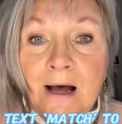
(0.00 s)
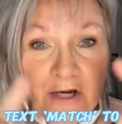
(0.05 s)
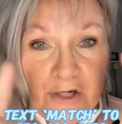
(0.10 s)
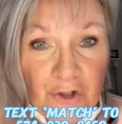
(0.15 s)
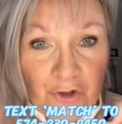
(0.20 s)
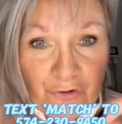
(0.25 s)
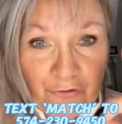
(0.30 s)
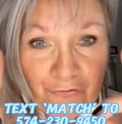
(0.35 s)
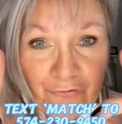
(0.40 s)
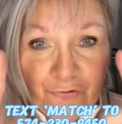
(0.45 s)

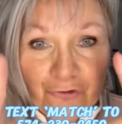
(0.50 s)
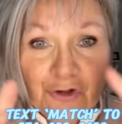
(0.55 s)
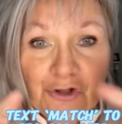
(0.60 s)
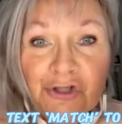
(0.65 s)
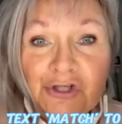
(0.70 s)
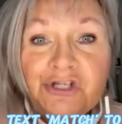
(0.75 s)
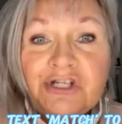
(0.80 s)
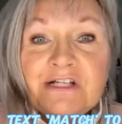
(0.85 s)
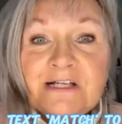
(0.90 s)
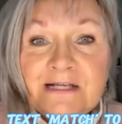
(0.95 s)
But your
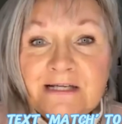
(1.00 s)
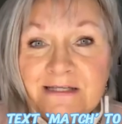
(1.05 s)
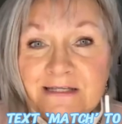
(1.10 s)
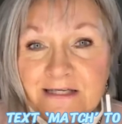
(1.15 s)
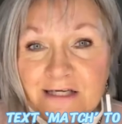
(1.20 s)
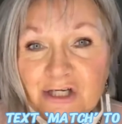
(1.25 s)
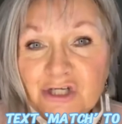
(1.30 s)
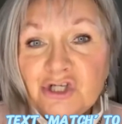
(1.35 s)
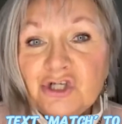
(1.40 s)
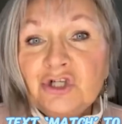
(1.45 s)
first
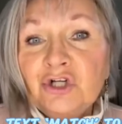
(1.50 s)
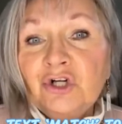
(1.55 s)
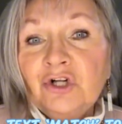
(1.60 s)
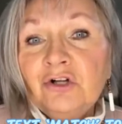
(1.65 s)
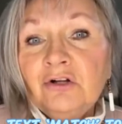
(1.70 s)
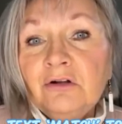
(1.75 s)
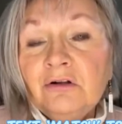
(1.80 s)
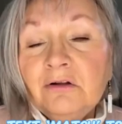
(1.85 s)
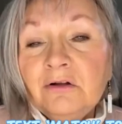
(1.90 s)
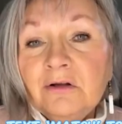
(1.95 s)

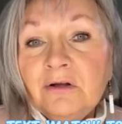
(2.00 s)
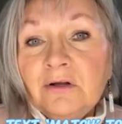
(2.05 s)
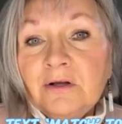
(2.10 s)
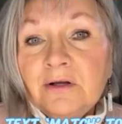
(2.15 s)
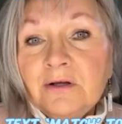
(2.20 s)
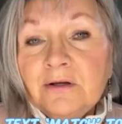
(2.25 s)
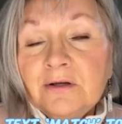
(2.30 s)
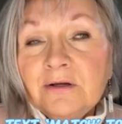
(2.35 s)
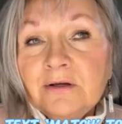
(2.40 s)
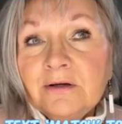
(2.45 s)
initial
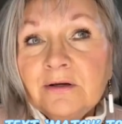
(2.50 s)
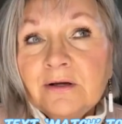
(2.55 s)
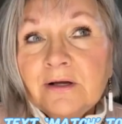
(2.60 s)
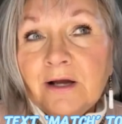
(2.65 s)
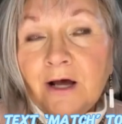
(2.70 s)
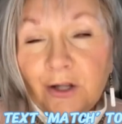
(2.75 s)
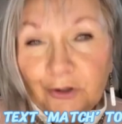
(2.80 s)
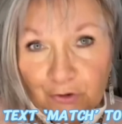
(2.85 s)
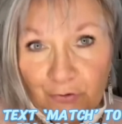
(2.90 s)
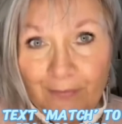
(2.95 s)

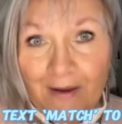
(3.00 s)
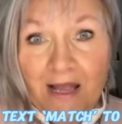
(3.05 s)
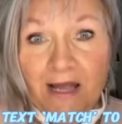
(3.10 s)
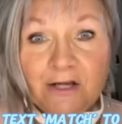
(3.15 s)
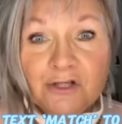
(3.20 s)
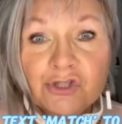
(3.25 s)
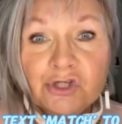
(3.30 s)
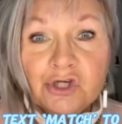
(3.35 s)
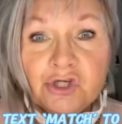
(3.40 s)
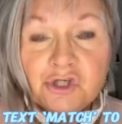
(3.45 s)
color
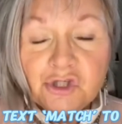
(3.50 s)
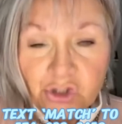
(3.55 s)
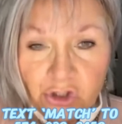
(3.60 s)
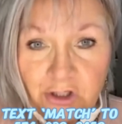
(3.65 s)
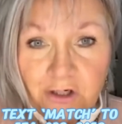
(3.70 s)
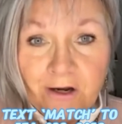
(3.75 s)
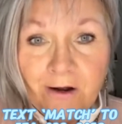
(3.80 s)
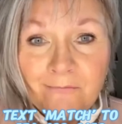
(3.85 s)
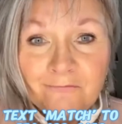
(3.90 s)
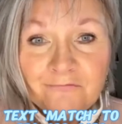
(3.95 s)
match
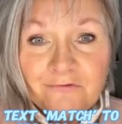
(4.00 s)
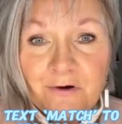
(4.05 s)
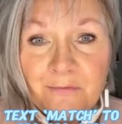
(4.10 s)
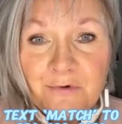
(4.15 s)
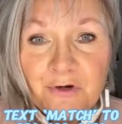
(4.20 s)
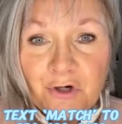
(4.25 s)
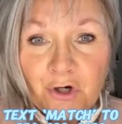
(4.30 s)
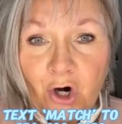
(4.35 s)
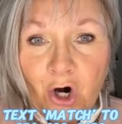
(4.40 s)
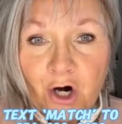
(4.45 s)
should come
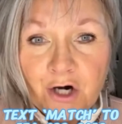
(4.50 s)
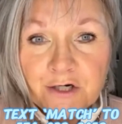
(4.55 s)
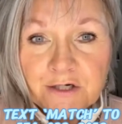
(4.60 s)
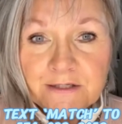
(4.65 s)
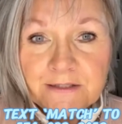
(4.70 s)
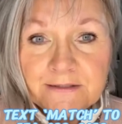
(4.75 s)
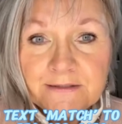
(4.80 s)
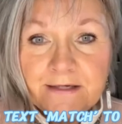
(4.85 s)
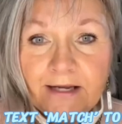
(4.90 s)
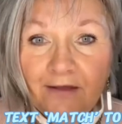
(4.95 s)
from your
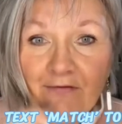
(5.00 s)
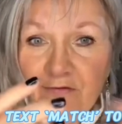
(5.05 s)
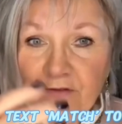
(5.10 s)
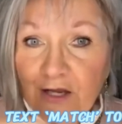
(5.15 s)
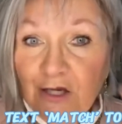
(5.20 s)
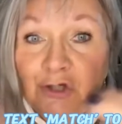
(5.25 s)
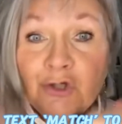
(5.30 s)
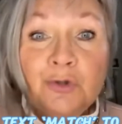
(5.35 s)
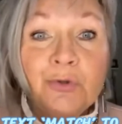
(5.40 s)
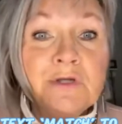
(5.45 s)
artist,
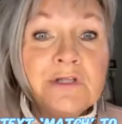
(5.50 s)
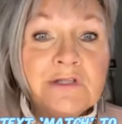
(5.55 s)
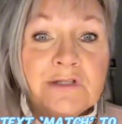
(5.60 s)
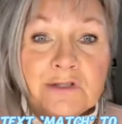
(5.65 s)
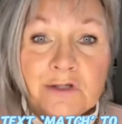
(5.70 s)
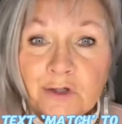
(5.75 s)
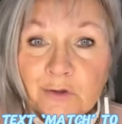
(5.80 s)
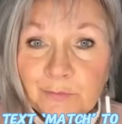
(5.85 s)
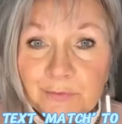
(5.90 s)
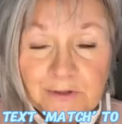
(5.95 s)
and then you can
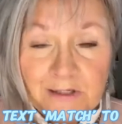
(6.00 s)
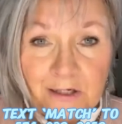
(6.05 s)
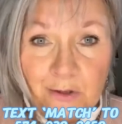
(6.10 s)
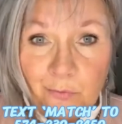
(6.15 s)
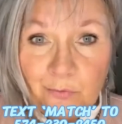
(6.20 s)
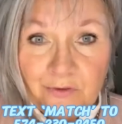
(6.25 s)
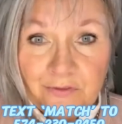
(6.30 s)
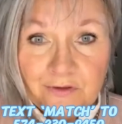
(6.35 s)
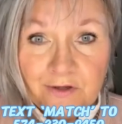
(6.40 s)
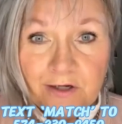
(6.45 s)
start
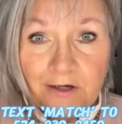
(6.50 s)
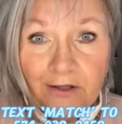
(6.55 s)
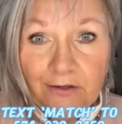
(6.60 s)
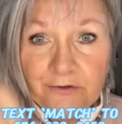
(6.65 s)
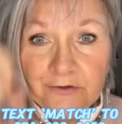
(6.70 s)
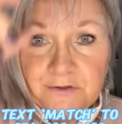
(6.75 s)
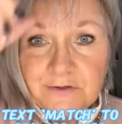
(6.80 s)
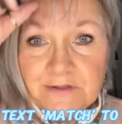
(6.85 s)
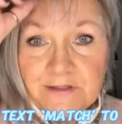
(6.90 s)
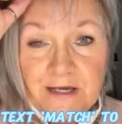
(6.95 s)
playing with the
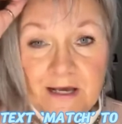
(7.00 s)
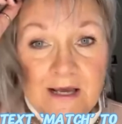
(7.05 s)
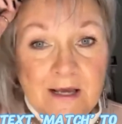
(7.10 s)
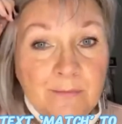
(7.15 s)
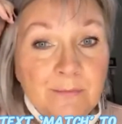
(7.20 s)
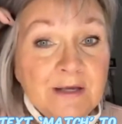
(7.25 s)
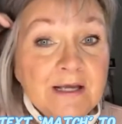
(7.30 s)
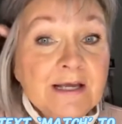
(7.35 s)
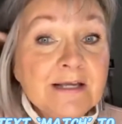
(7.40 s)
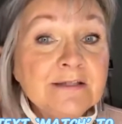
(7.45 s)
colors,
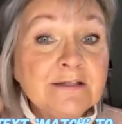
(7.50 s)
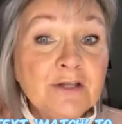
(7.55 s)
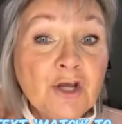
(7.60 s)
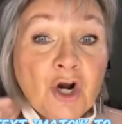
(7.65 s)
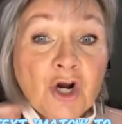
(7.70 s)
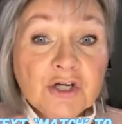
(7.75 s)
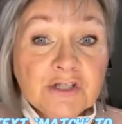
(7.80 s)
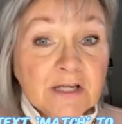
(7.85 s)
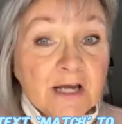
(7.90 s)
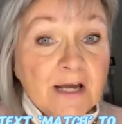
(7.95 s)
because
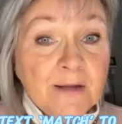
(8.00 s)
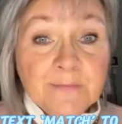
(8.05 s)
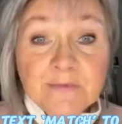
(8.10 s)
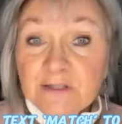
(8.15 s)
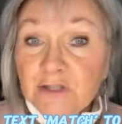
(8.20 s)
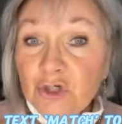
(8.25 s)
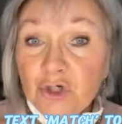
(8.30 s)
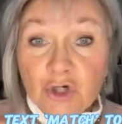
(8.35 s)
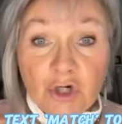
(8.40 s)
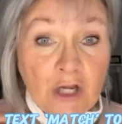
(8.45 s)
there are
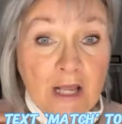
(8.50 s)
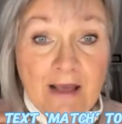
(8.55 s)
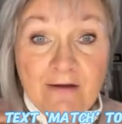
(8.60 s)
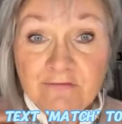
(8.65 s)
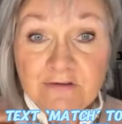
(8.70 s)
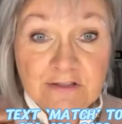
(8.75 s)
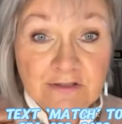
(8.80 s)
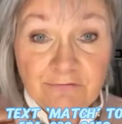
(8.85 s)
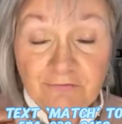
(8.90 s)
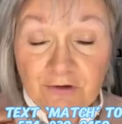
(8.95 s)
times that you're going to
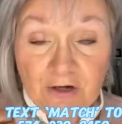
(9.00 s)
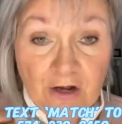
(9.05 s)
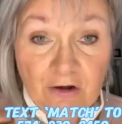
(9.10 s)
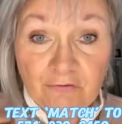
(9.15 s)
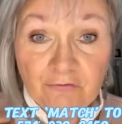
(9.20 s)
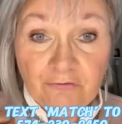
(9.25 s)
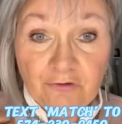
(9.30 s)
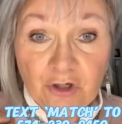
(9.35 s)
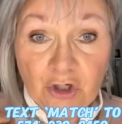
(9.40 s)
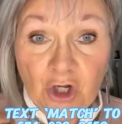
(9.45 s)
have a different
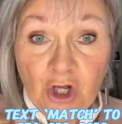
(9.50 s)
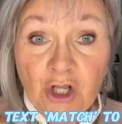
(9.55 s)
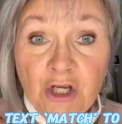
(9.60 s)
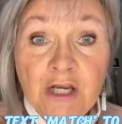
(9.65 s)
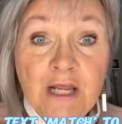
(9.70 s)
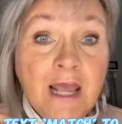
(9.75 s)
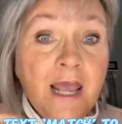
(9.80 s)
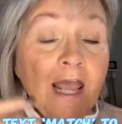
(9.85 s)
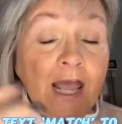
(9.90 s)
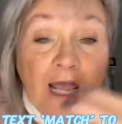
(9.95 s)
outfit
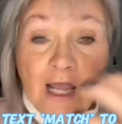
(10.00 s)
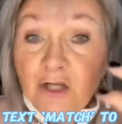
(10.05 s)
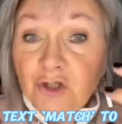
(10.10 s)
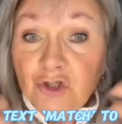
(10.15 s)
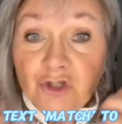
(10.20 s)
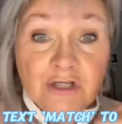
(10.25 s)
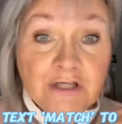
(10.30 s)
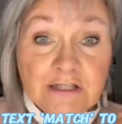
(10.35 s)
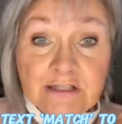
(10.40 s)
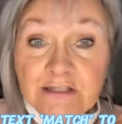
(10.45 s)
on
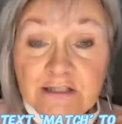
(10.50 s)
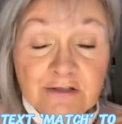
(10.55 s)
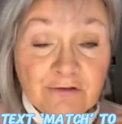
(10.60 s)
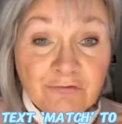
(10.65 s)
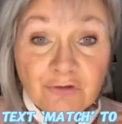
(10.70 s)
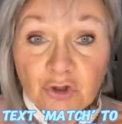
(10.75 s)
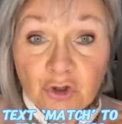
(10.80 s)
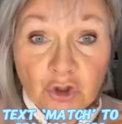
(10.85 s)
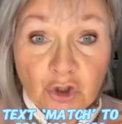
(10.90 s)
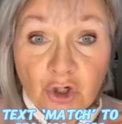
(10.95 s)
and you need a
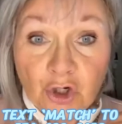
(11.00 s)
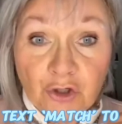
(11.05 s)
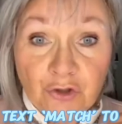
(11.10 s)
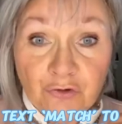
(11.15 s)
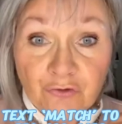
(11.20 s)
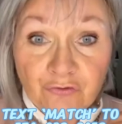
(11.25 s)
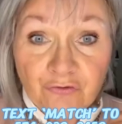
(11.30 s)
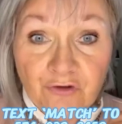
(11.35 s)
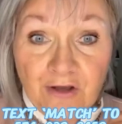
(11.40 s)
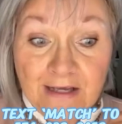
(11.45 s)
different look
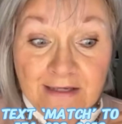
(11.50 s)
on your